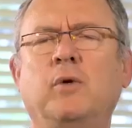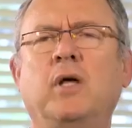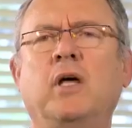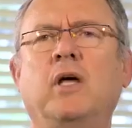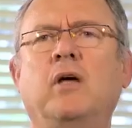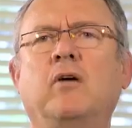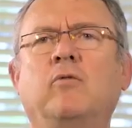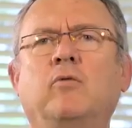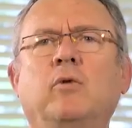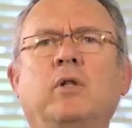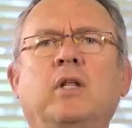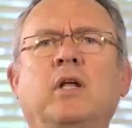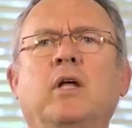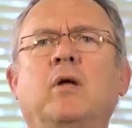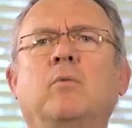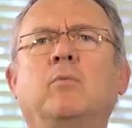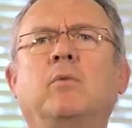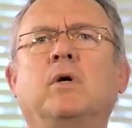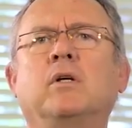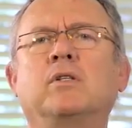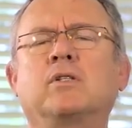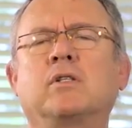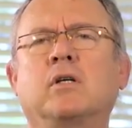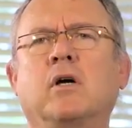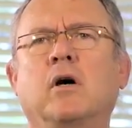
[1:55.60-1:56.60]
we have with the
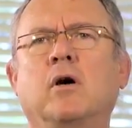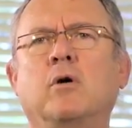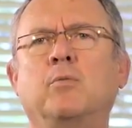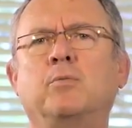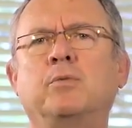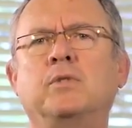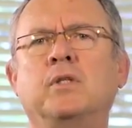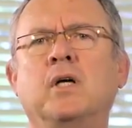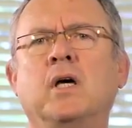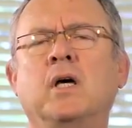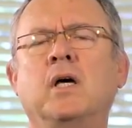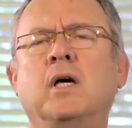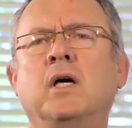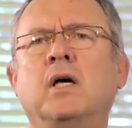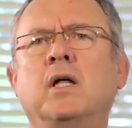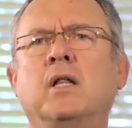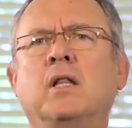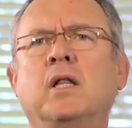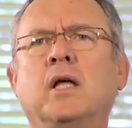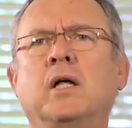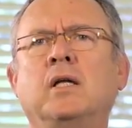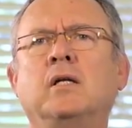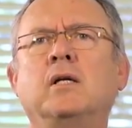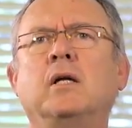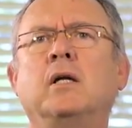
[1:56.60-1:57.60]
embryoscopes
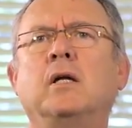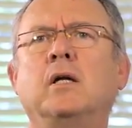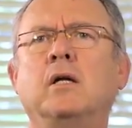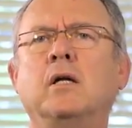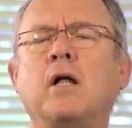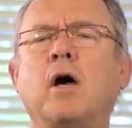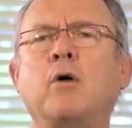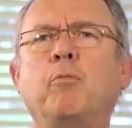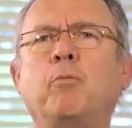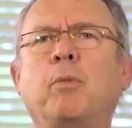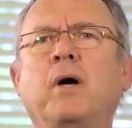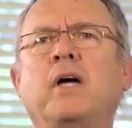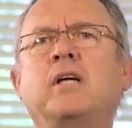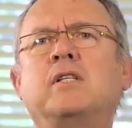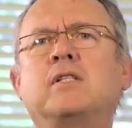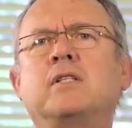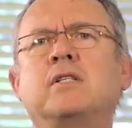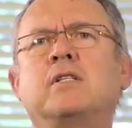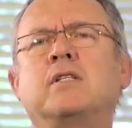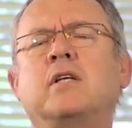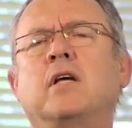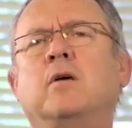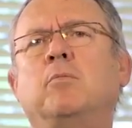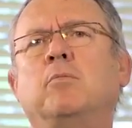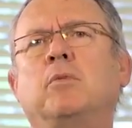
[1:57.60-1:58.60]
that no
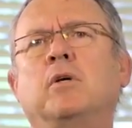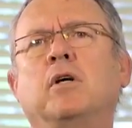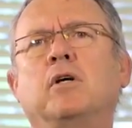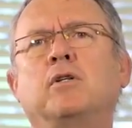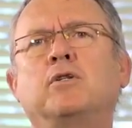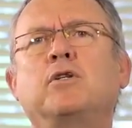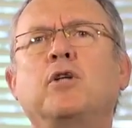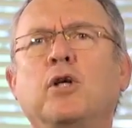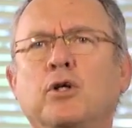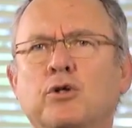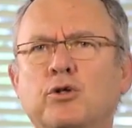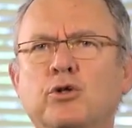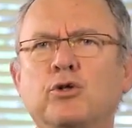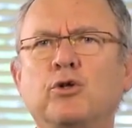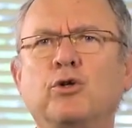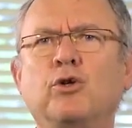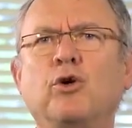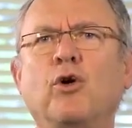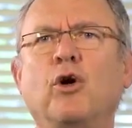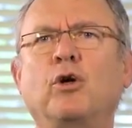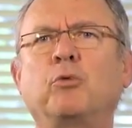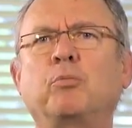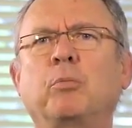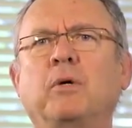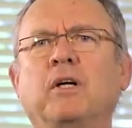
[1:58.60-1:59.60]
patient's embryo should
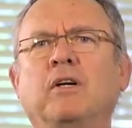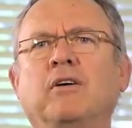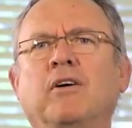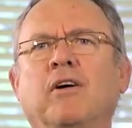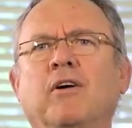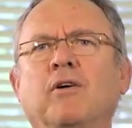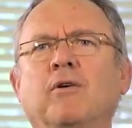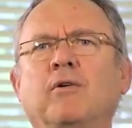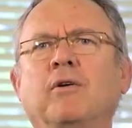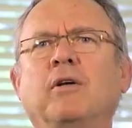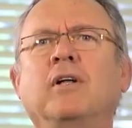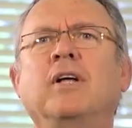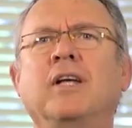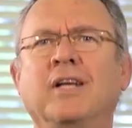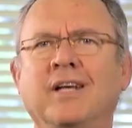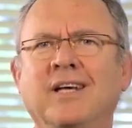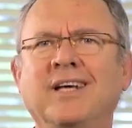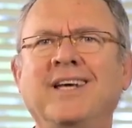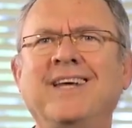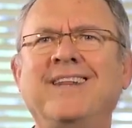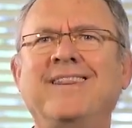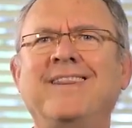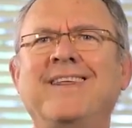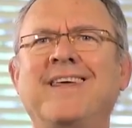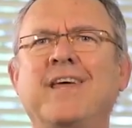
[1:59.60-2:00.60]
not be grown
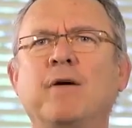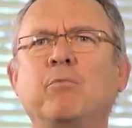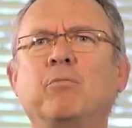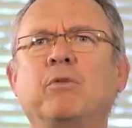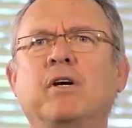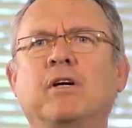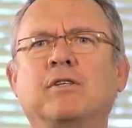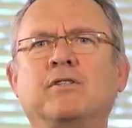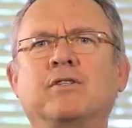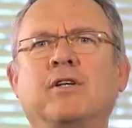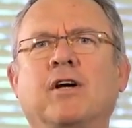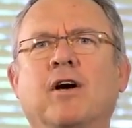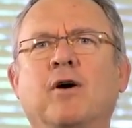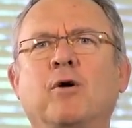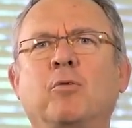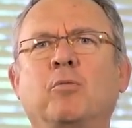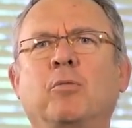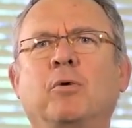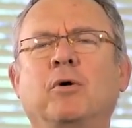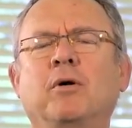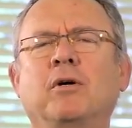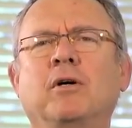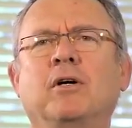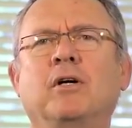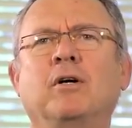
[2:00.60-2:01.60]
in the
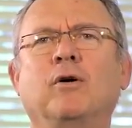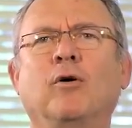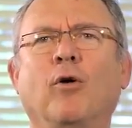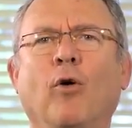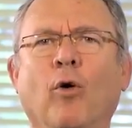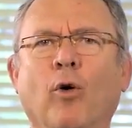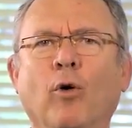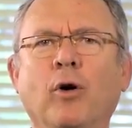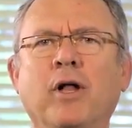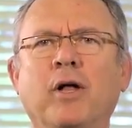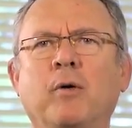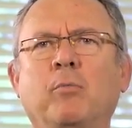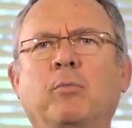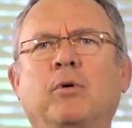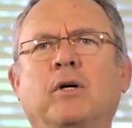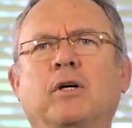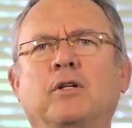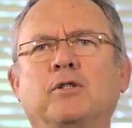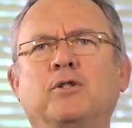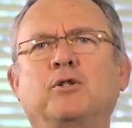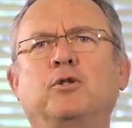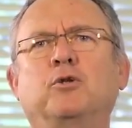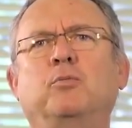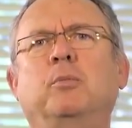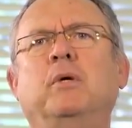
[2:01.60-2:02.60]
embryoscope. All
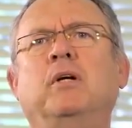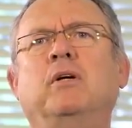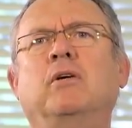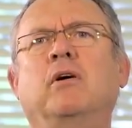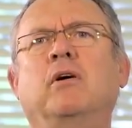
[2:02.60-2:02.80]
embryos should be